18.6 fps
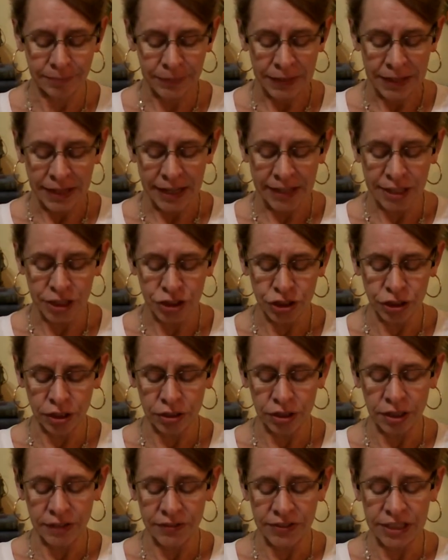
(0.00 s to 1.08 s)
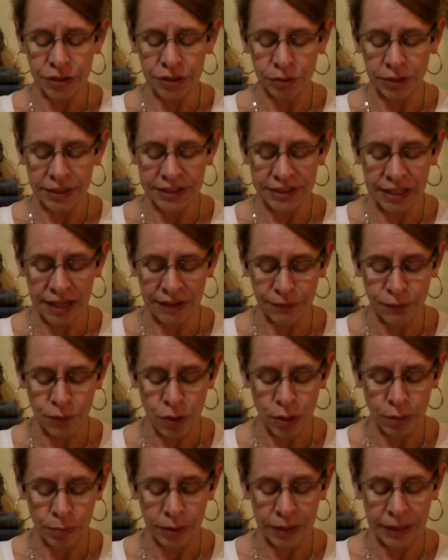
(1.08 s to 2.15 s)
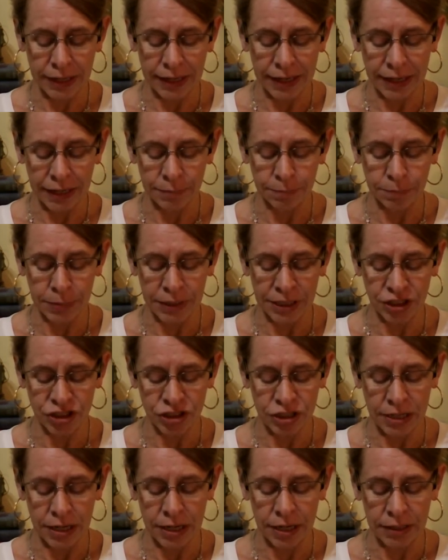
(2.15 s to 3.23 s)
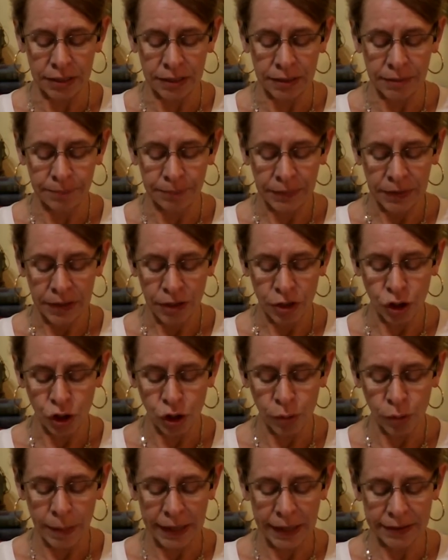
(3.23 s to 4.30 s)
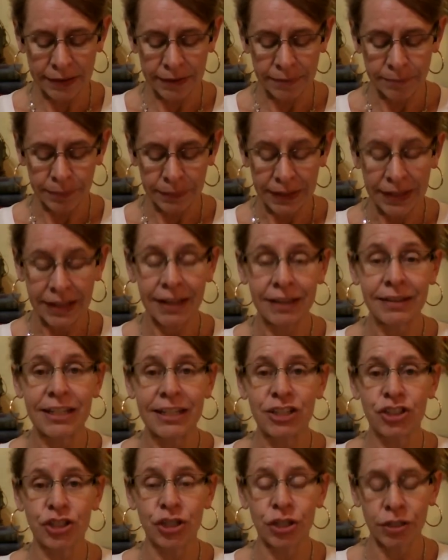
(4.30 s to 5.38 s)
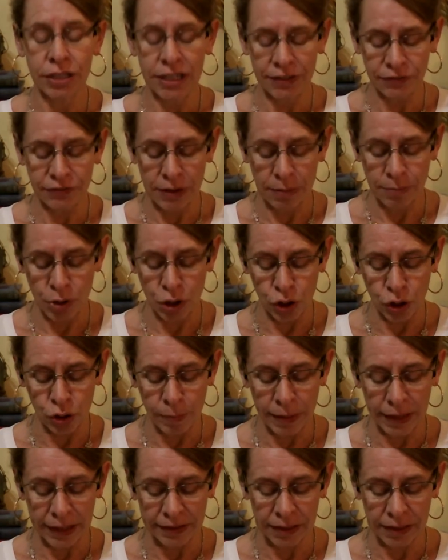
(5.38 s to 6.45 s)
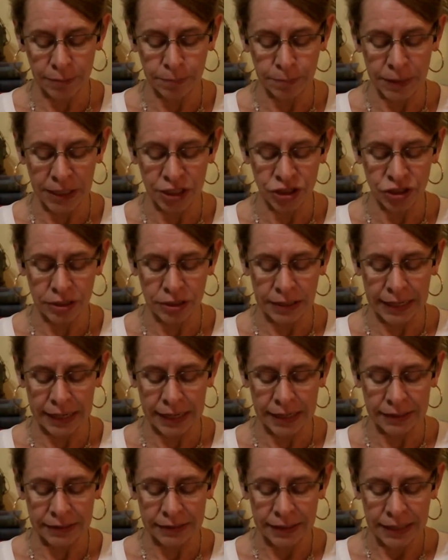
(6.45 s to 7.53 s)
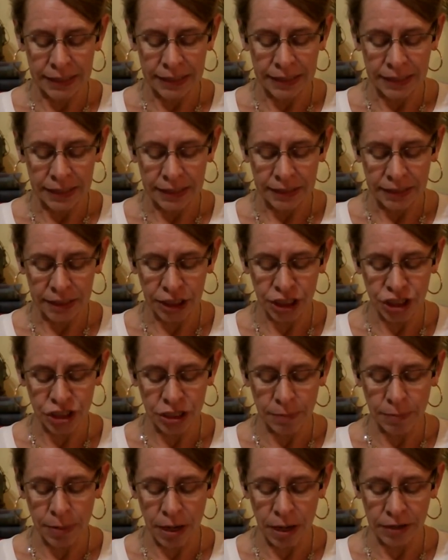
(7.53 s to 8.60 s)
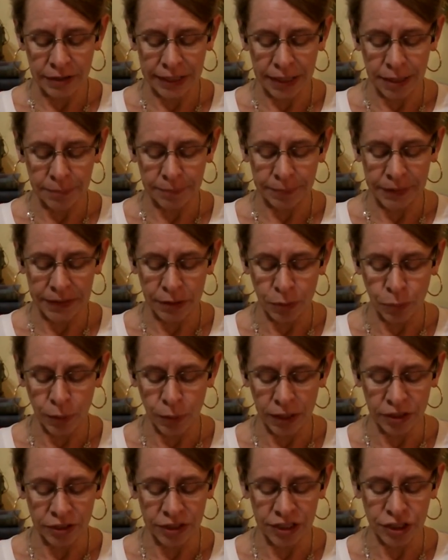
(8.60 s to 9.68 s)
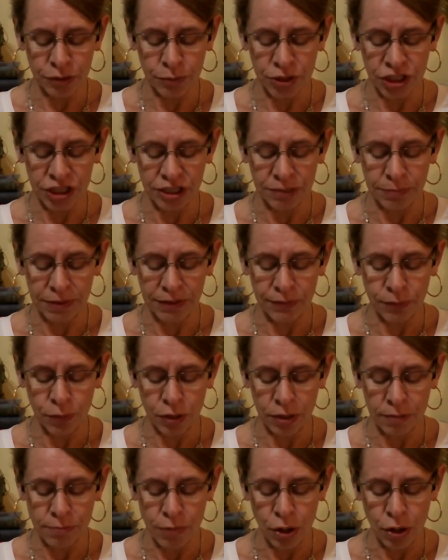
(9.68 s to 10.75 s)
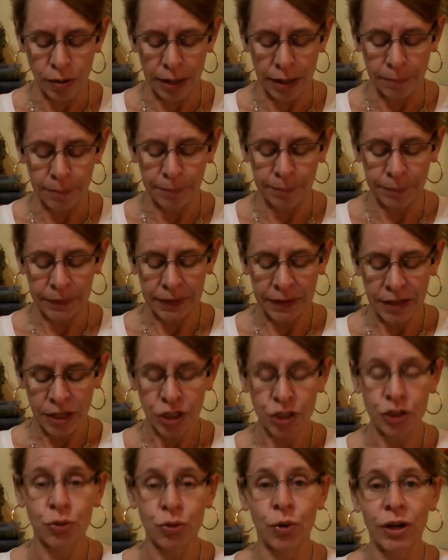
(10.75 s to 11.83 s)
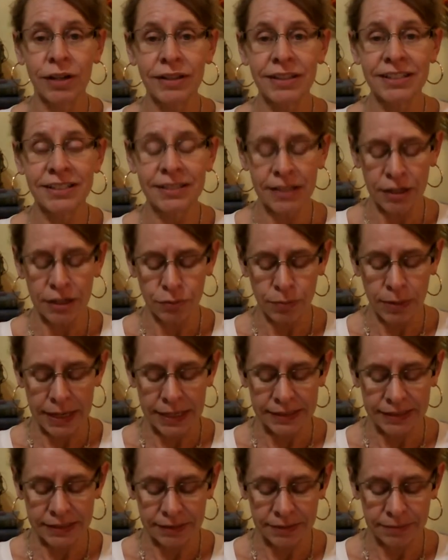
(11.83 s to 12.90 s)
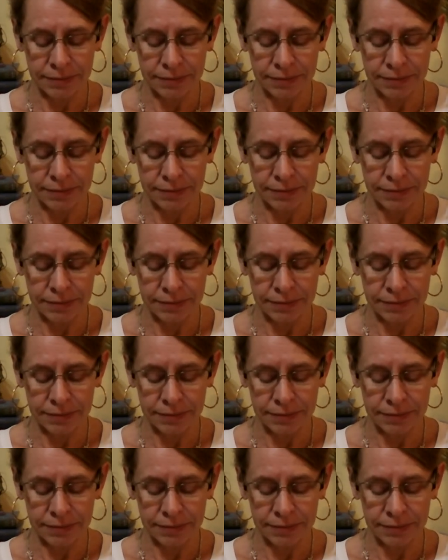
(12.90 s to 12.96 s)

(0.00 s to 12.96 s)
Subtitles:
And the children of Israel set forward, and pitched on Obeth. And they journeyed from Obeth, and pitched at Ish-Abarim, in the wilderness which is before Moab, toward the sunrise.